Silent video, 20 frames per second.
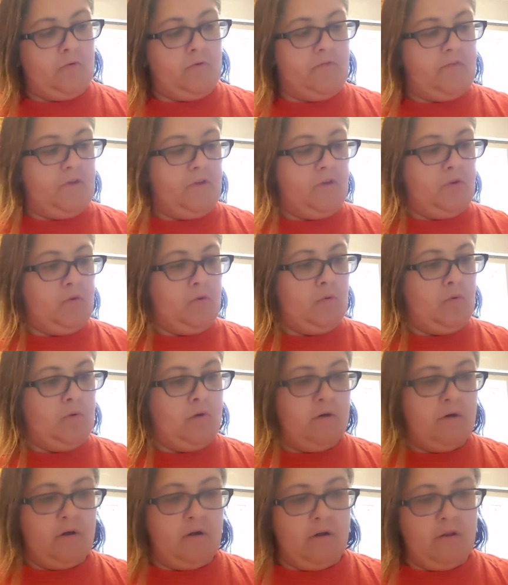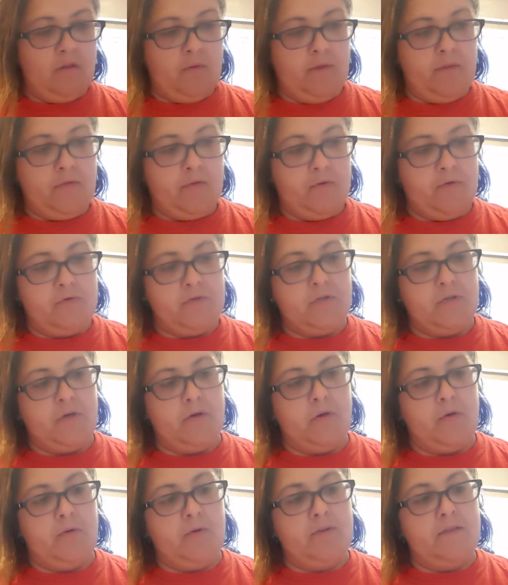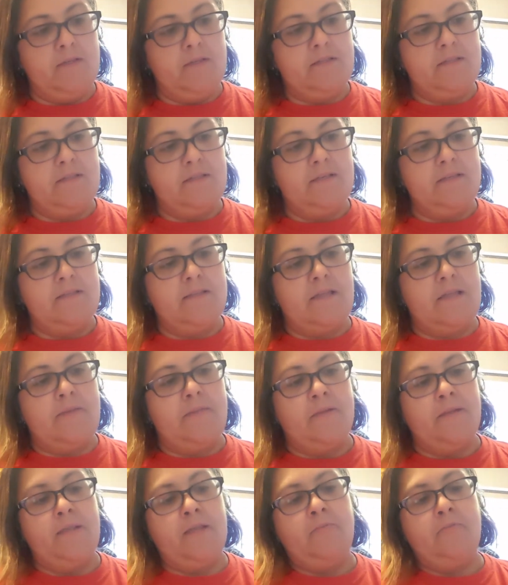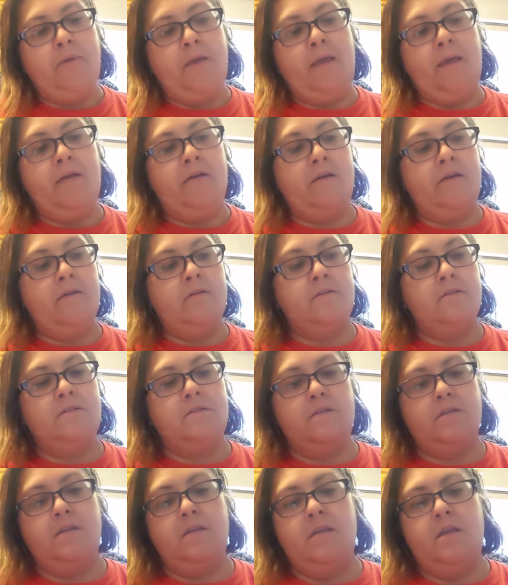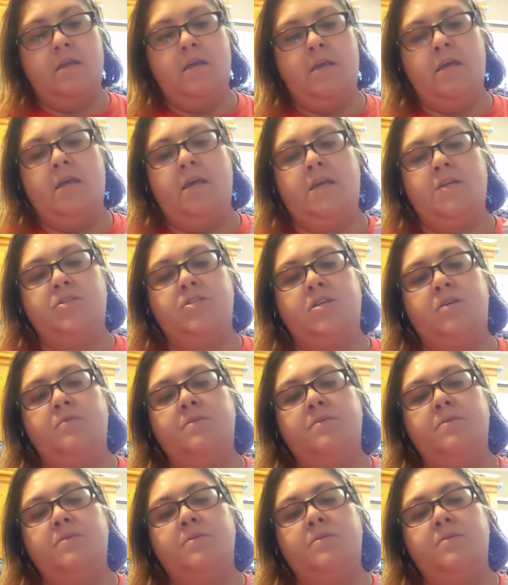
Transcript: review all the way through. So this is Emmeline Pankhurst, and